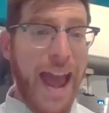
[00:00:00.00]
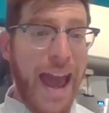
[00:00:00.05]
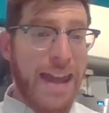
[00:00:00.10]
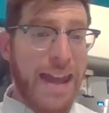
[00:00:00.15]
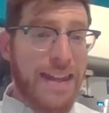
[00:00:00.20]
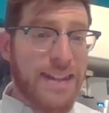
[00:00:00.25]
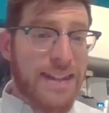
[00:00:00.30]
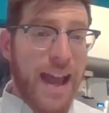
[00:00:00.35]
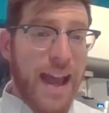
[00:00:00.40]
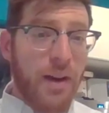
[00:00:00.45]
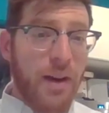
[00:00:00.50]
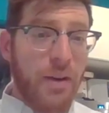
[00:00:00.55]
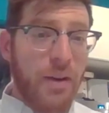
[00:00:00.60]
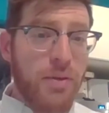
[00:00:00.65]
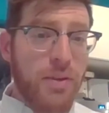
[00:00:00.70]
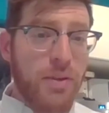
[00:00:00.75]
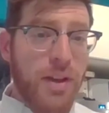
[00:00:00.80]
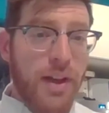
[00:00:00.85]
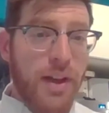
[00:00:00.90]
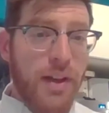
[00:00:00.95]
And
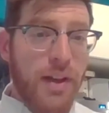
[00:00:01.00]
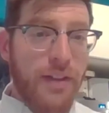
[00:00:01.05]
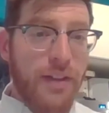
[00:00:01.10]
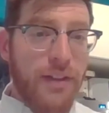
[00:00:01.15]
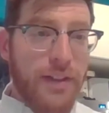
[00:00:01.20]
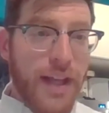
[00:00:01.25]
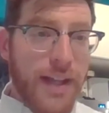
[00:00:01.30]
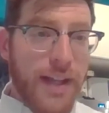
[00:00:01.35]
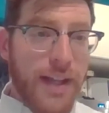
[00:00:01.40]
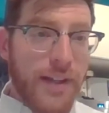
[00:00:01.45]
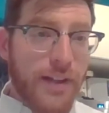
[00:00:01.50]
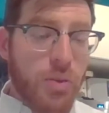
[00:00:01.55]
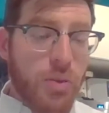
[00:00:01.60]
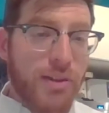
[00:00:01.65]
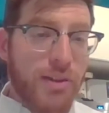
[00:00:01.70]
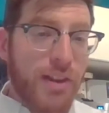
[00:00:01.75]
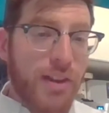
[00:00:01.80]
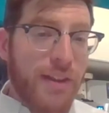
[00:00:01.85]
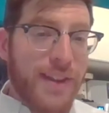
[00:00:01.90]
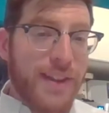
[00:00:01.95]
now it's
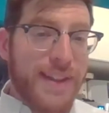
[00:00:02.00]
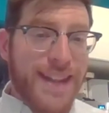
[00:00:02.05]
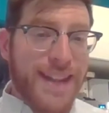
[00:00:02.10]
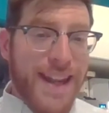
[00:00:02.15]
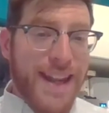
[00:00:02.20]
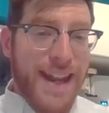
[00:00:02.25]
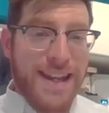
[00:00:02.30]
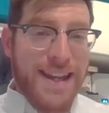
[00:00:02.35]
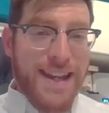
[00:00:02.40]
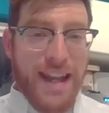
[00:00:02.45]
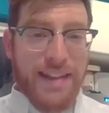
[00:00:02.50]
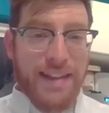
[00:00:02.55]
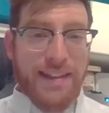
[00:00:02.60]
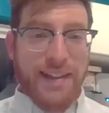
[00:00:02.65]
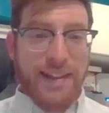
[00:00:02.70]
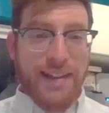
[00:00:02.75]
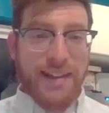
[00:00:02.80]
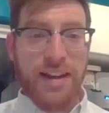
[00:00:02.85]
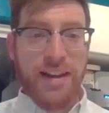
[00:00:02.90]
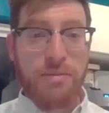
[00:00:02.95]
almost like the day
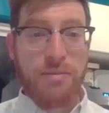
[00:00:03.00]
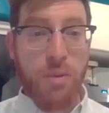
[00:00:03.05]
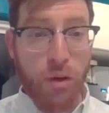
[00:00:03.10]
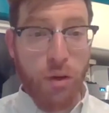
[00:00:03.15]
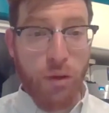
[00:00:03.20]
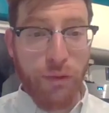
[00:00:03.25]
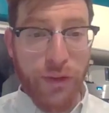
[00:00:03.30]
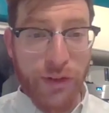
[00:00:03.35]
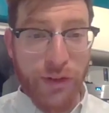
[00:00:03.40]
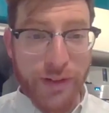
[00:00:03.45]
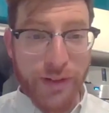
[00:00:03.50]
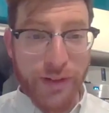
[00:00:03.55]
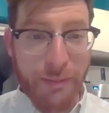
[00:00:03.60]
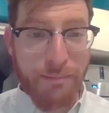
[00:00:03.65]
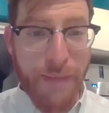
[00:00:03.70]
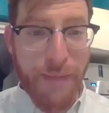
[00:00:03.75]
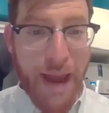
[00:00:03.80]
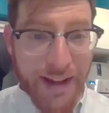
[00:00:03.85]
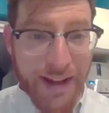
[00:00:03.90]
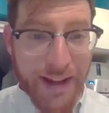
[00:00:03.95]
is an amorphous
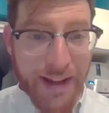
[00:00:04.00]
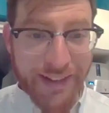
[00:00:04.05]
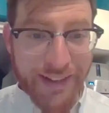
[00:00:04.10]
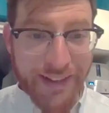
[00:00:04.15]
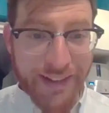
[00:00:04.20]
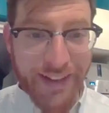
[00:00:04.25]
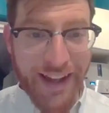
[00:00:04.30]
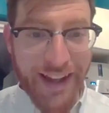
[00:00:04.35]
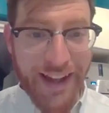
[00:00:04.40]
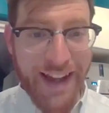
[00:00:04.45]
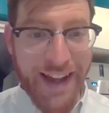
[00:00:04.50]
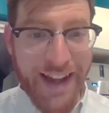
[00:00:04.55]
mess